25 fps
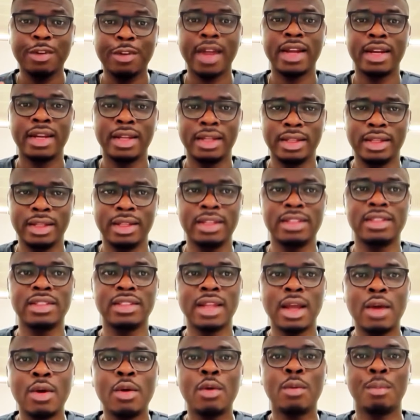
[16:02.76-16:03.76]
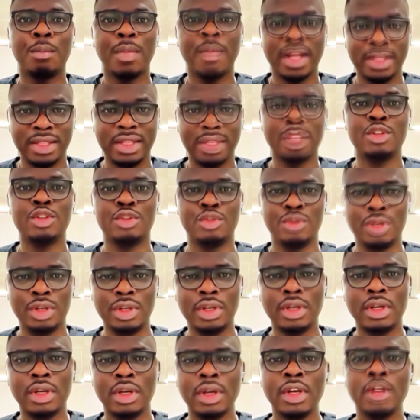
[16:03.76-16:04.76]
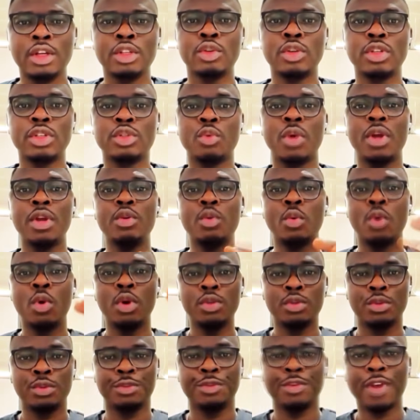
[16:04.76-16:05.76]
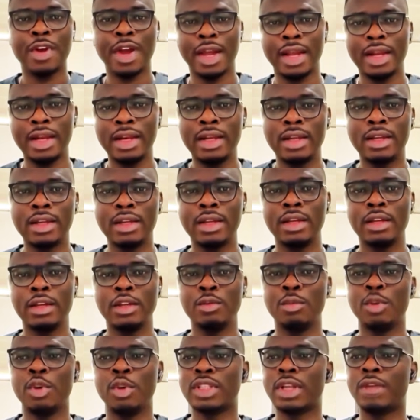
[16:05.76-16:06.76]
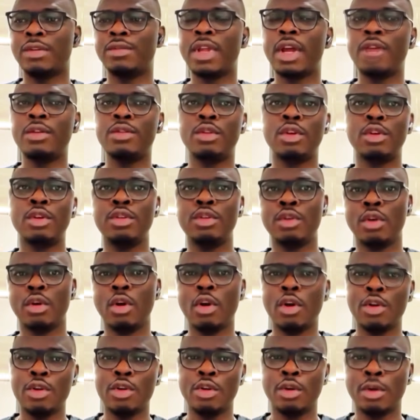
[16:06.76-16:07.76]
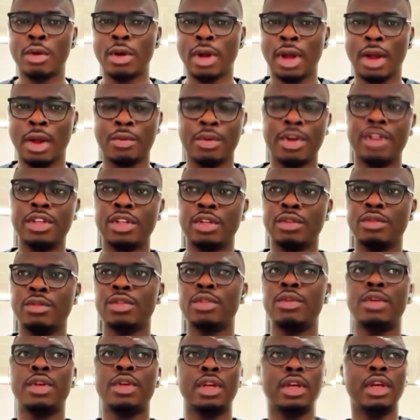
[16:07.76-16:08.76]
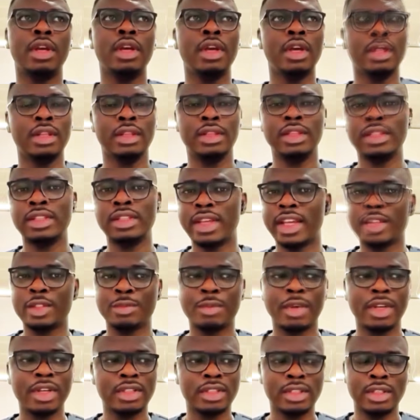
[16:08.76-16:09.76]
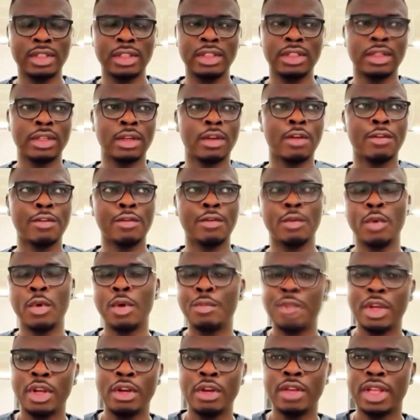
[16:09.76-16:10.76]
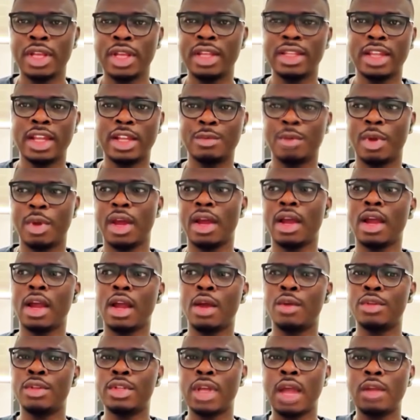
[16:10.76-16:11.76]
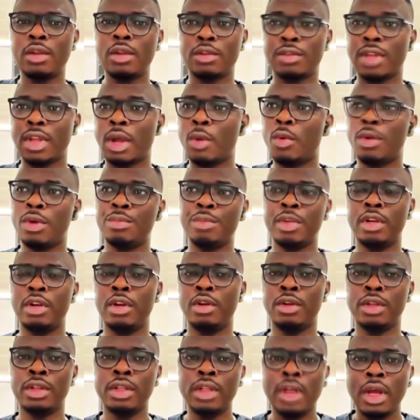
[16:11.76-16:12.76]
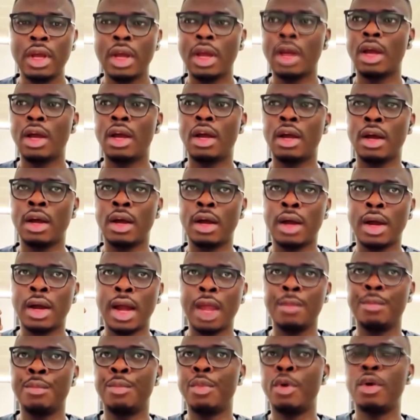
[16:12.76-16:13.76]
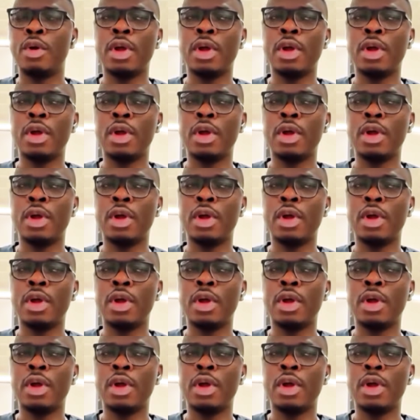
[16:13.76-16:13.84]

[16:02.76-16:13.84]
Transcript: filing is now mandatory. So it's when you want to file, you must have now done all your calculation to say, okay, these expenses, 1 million entered my account. Out of that 1 million, I